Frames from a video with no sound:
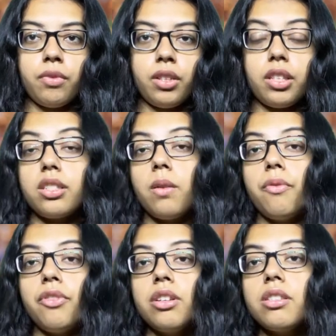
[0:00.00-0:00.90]
The term
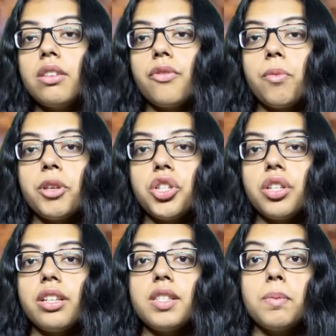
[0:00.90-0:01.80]
false
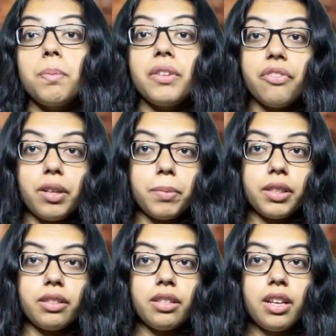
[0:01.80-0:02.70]
information is preferable,